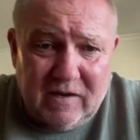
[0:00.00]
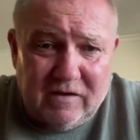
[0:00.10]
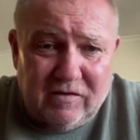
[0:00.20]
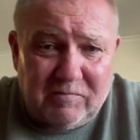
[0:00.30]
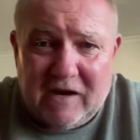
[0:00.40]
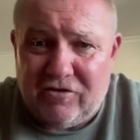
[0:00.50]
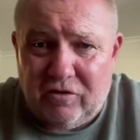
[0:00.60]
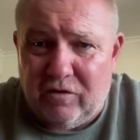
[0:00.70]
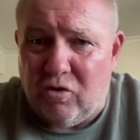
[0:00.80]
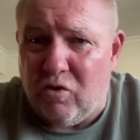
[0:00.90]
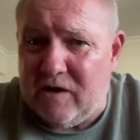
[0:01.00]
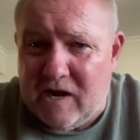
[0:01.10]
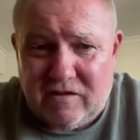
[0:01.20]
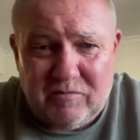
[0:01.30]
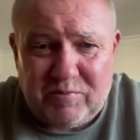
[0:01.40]
and just make sure they're all
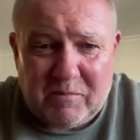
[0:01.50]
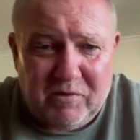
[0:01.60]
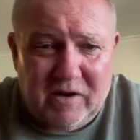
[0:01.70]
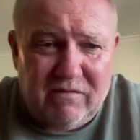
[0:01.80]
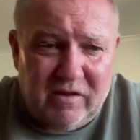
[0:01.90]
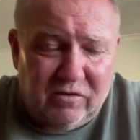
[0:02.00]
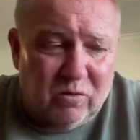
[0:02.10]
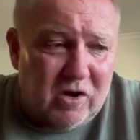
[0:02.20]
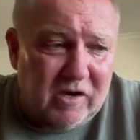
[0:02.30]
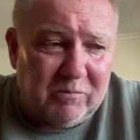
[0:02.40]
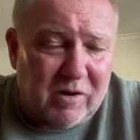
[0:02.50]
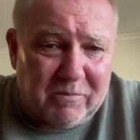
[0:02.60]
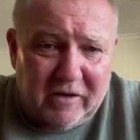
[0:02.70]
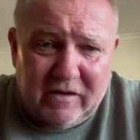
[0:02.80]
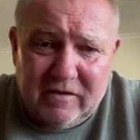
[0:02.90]
connected properly. Everything's working
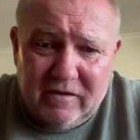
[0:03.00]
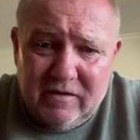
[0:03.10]
properly.